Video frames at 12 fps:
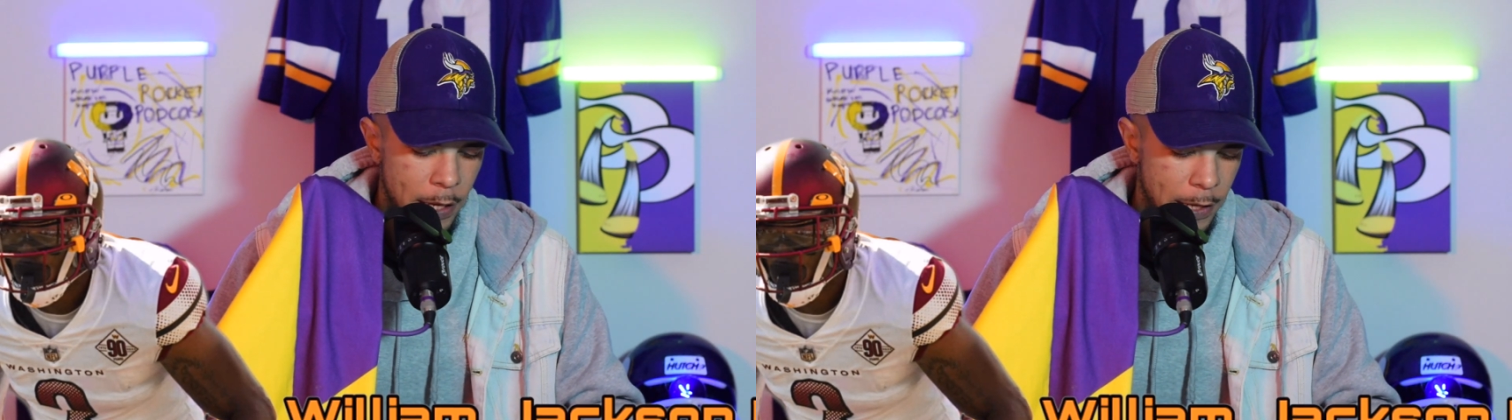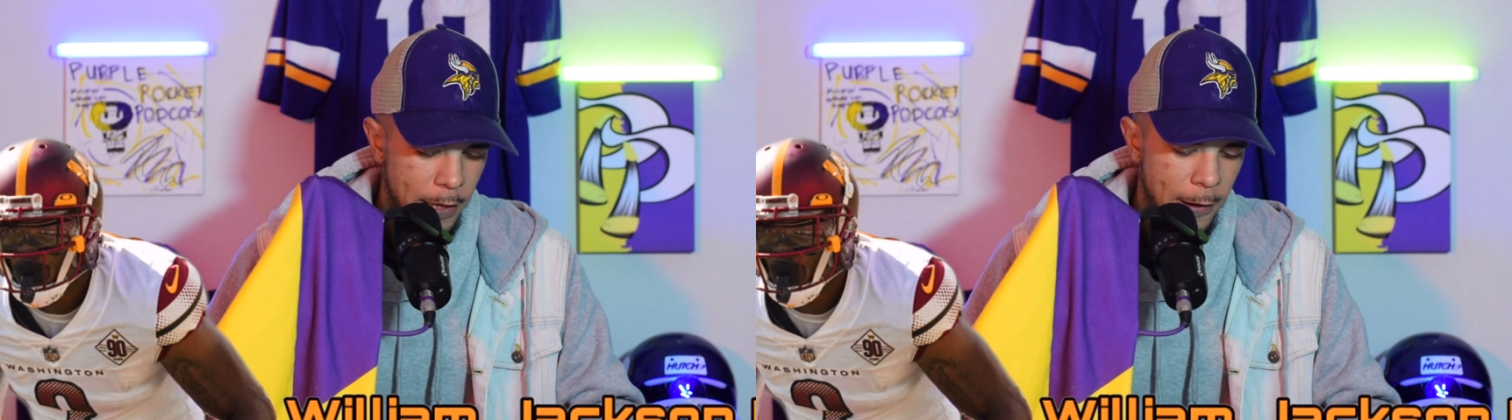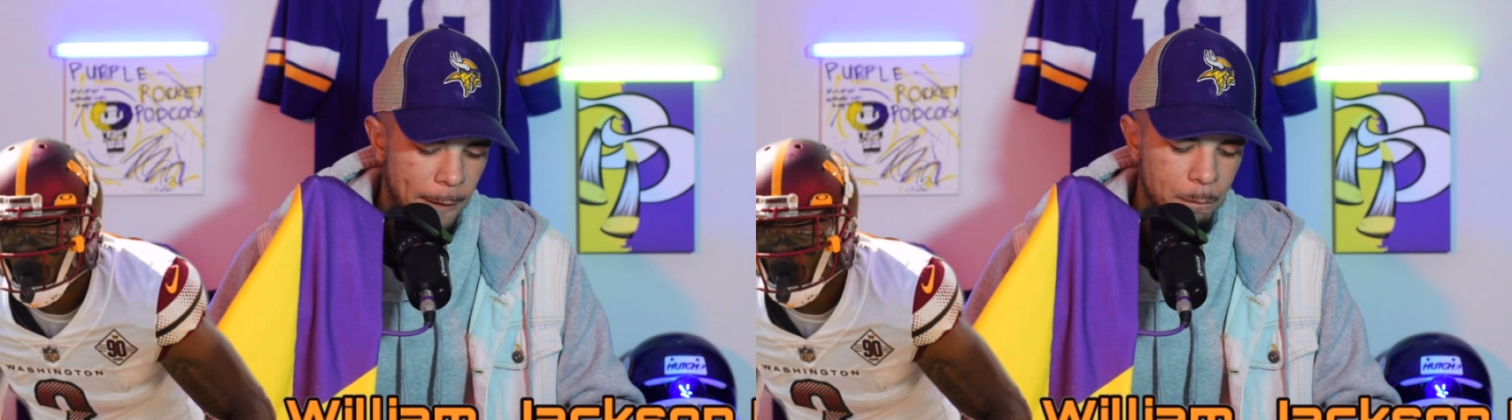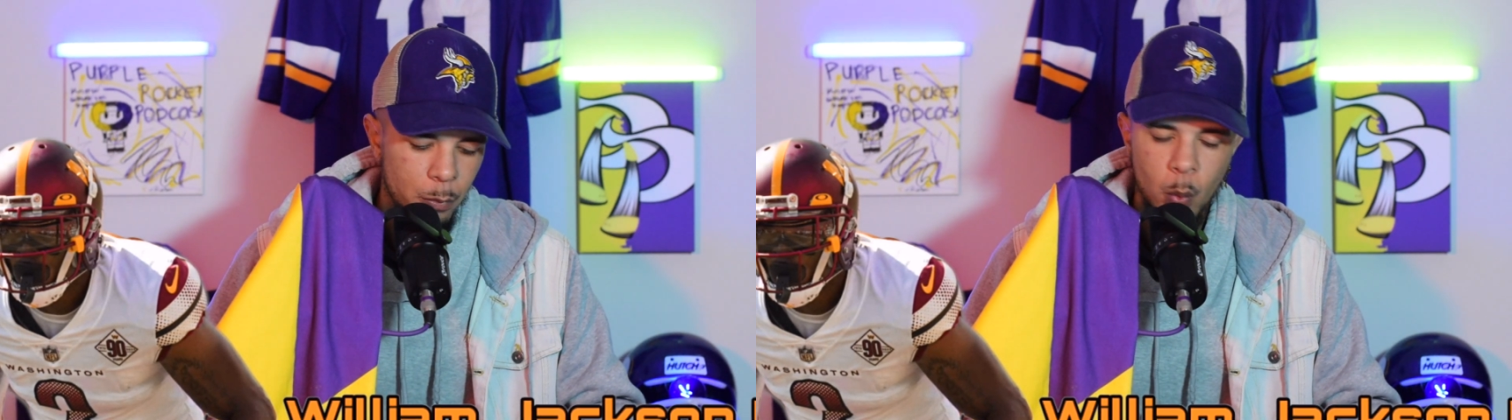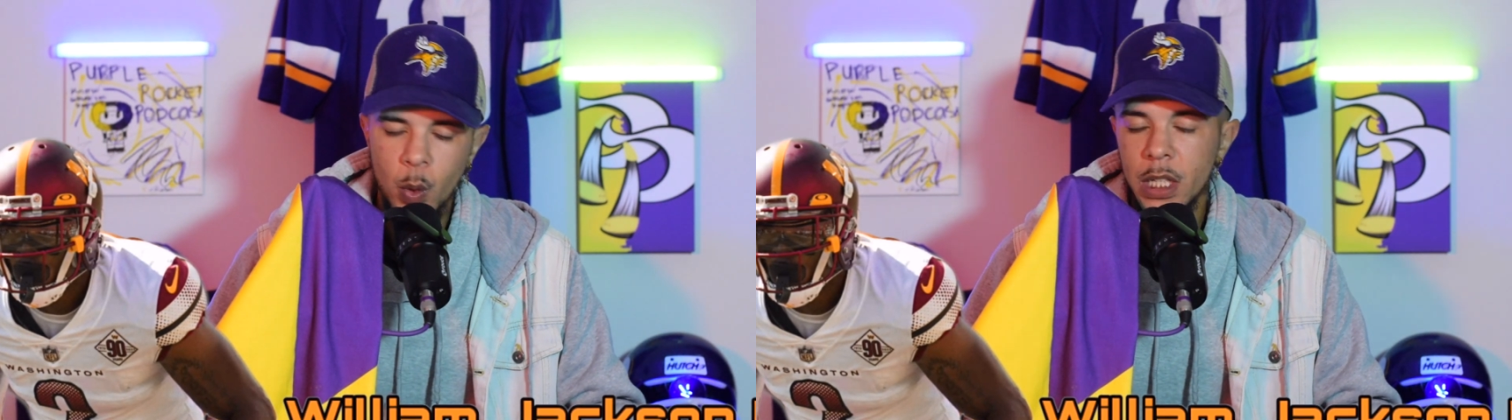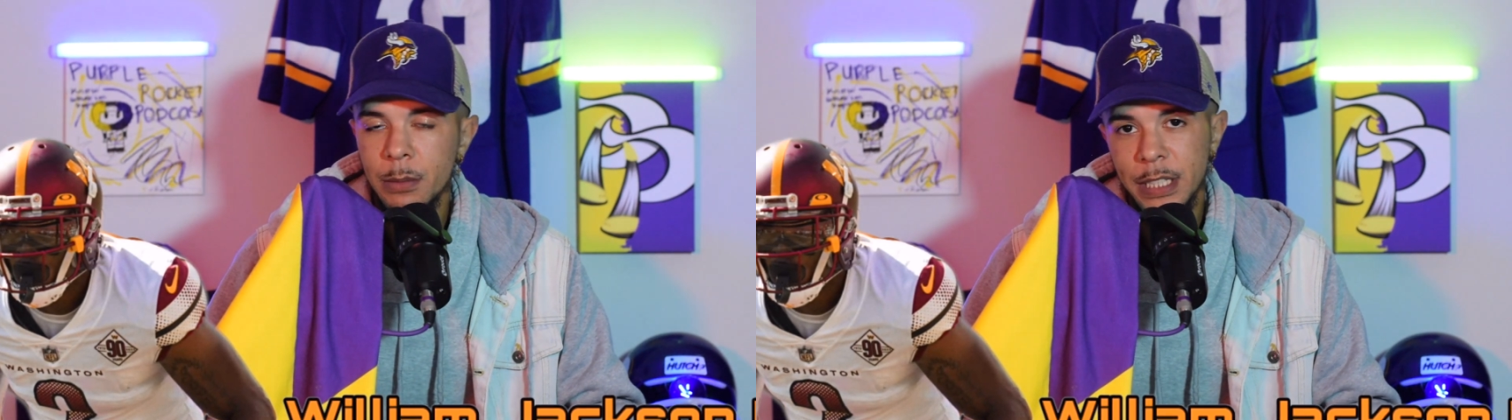And
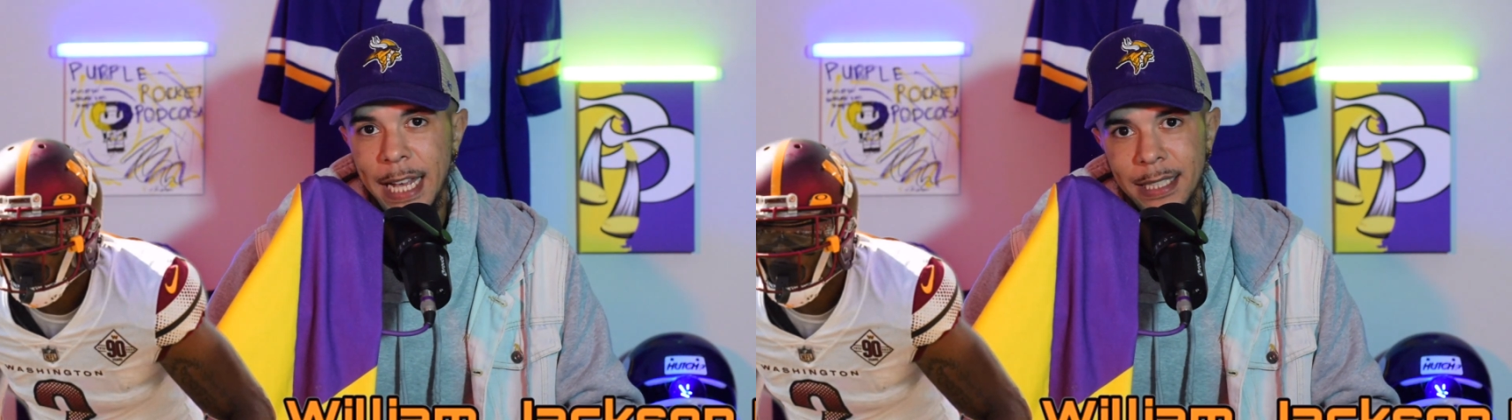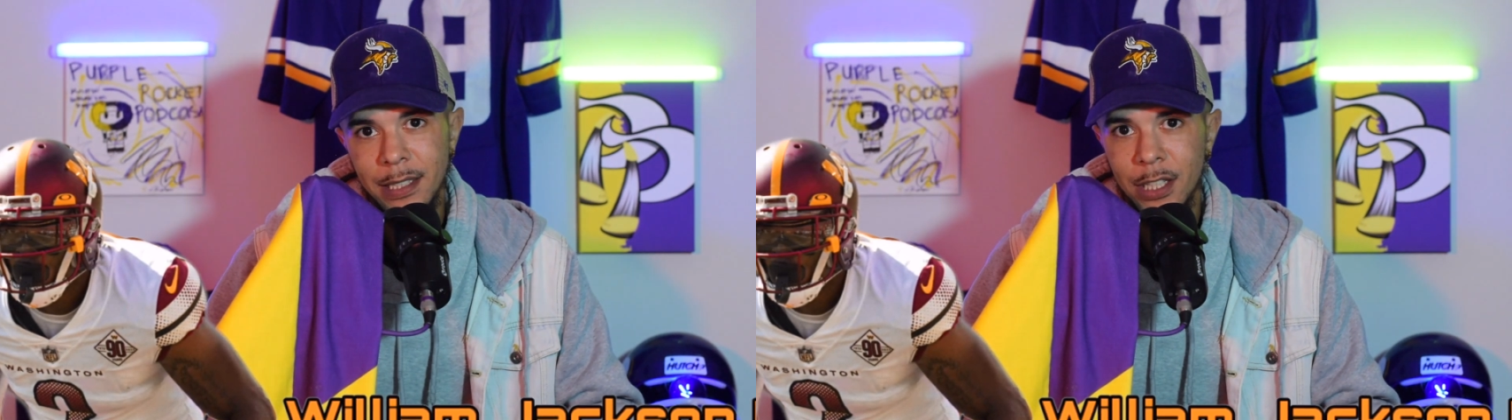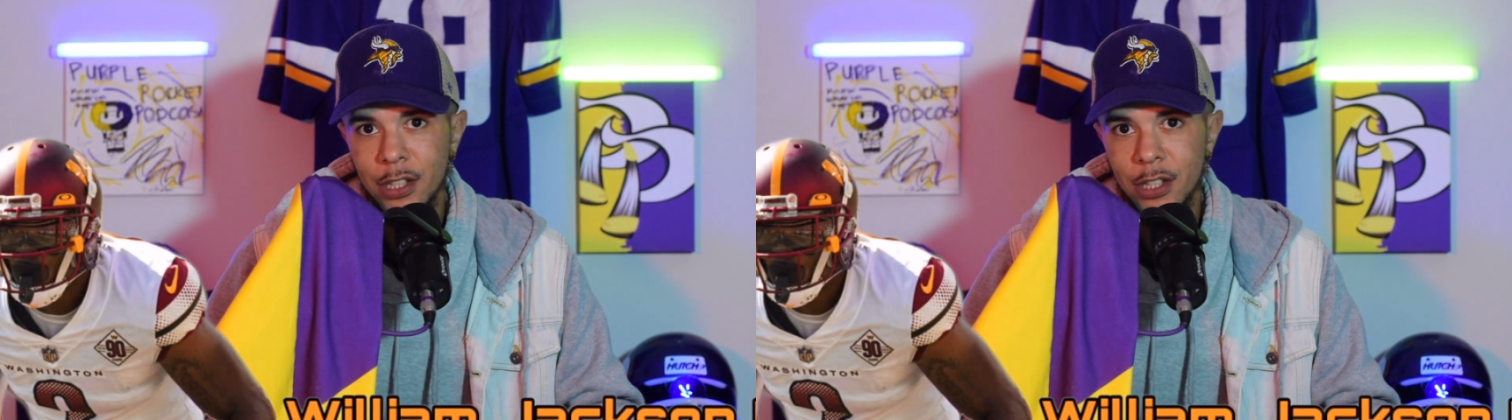William Jackson